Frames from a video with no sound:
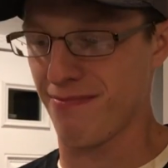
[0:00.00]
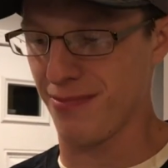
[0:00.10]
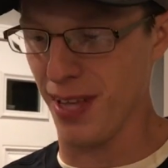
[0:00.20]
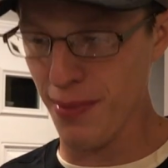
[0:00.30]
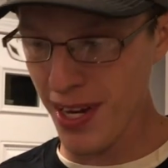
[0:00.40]

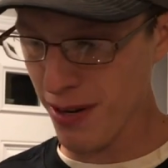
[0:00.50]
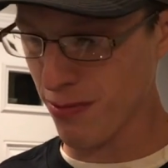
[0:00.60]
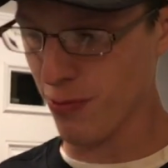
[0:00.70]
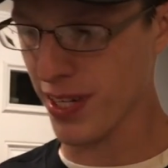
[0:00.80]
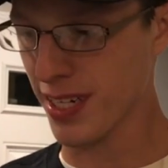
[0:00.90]
Let me know.
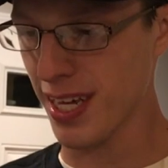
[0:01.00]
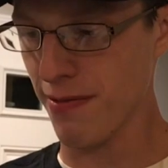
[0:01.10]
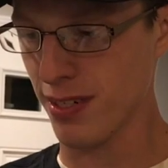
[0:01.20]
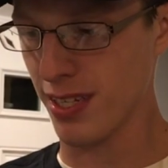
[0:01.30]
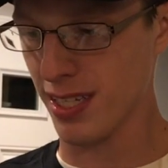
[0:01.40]
We can
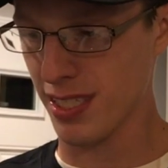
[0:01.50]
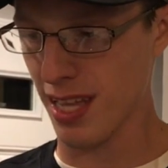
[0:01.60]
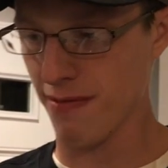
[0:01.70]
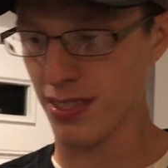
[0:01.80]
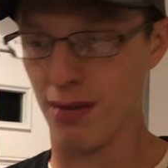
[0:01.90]
definitely. That's
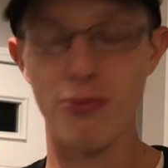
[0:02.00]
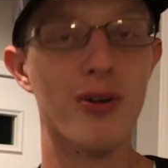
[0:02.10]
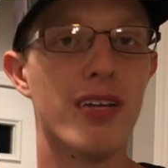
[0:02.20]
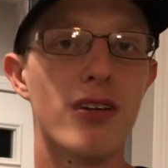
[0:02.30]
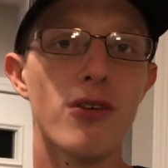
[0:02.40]
definitely something
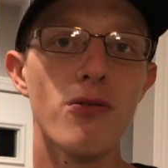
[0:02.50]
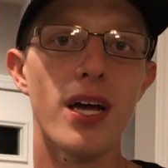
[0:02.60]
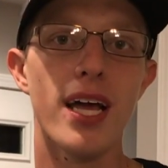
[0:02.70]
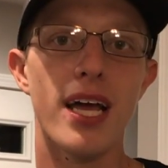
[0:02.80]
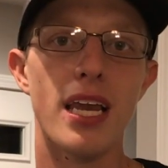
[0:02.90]
we can do.
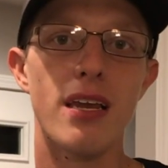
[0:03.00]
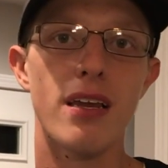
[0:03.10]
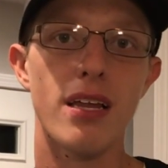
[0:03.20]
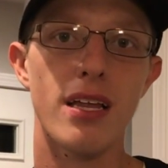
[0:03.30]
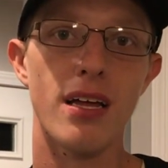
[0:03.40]
And
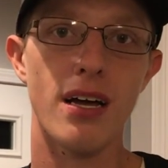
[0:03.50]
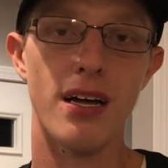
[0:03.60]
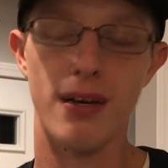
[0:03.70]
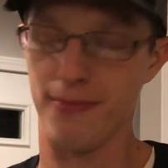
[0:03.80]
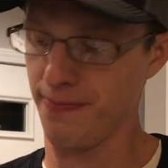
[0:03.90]

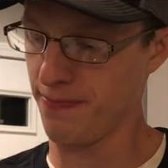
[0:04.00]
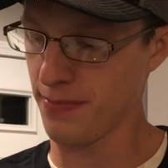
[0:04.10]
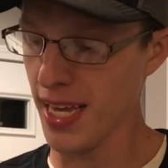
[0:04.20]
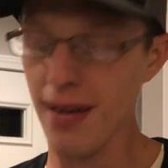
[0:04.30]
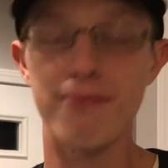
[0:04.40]

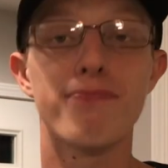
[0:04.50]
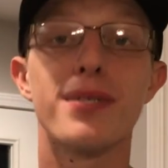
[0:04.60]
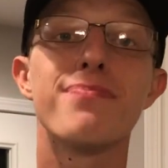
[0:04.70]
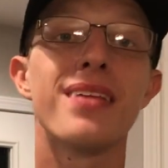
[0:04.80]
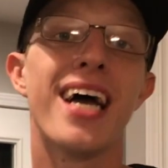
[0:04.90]
yeah,
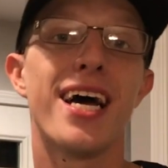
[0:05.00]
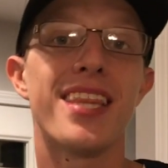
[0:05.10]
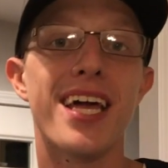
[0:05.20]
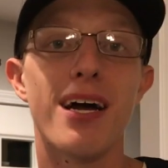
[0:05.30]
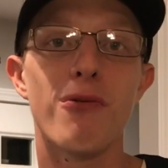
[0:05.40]
but
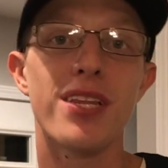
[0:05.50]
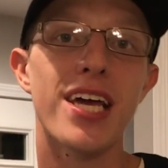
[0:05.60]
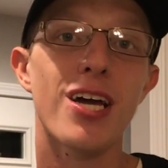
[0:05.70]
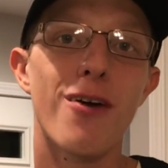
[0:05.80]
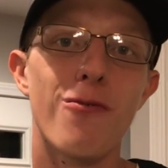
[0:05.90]
I want to
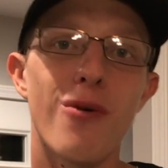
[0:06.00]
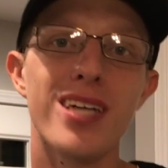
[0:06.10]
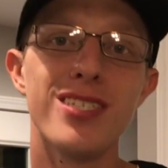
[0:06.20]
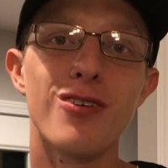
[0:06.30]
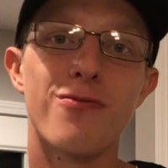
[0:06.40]
thank y'all for
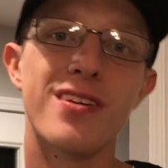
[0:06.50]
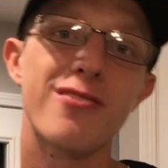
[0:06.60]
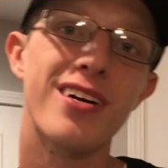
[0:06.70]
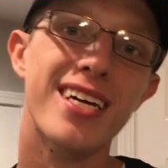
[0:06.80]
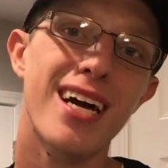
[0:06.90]
watching. Don't forget
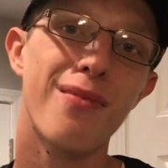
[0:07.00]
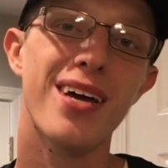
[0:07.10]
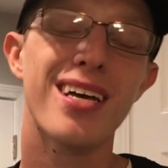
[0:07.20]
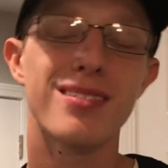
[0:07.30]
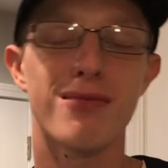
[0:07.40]
to like,
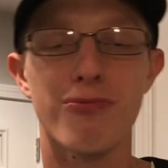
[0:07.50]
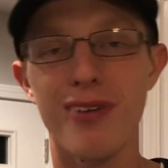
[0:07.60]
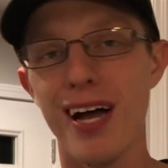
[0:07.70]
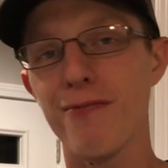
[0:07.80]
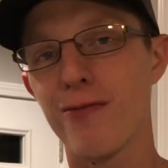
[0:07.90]
comment, and
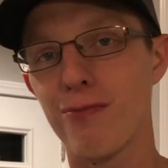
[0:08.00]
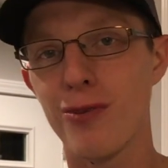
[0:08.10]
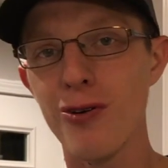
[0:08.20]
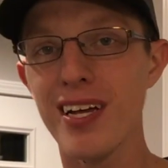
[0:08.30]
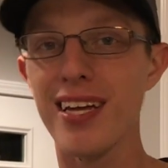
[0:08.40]
subscribe for
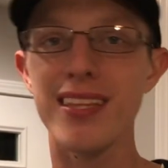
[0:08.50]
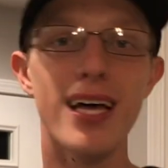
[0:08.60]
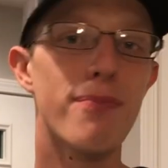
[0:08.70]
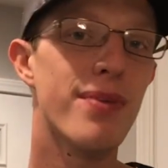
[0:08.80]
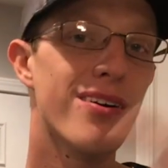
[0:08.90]
more, and hit
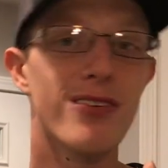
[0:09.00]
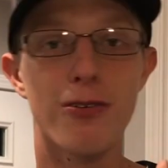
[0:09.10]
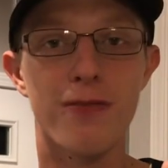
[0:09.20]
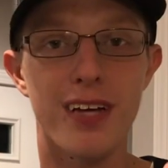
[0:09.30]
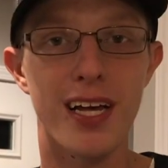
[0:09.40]
that bell
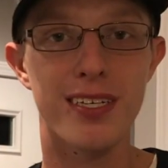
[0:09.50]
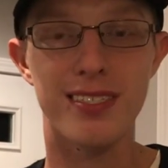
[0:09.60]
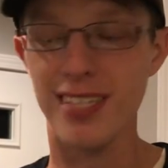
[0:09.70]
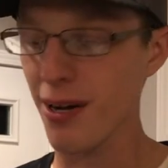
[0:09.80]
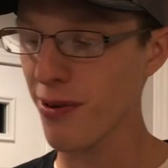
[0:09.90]

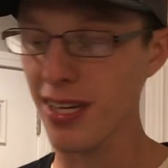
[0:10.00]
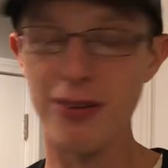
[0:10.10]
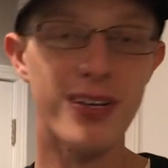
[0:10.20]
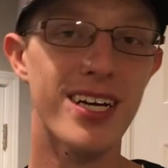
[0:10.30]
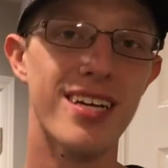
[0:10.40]
notifications. That way
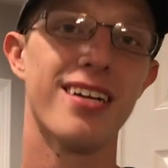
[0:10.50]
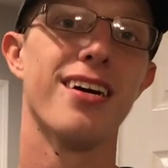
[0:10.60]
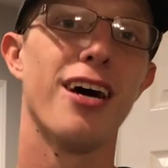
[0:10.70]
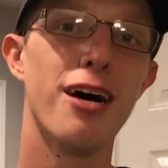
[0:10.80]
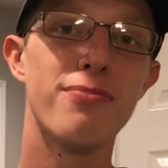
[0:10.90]
you get
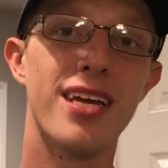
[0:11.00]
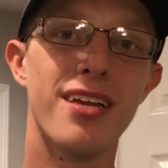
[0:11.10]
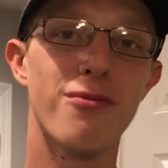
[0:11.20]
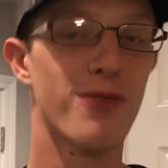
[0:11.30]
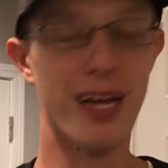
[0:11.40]

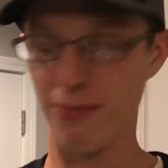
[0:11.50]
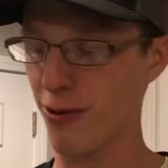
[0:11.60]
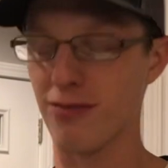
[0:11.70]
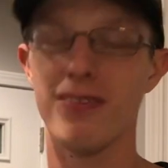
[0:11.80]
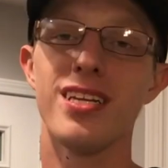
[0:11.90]
updated when I
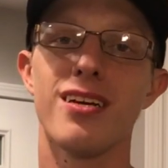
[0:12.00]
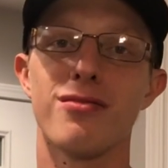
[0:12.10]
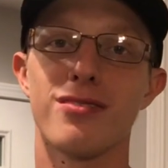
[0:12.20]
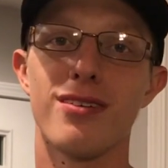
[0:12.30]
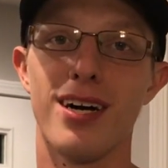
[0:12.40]
post
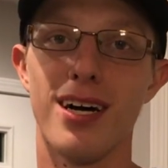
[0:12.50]
videos.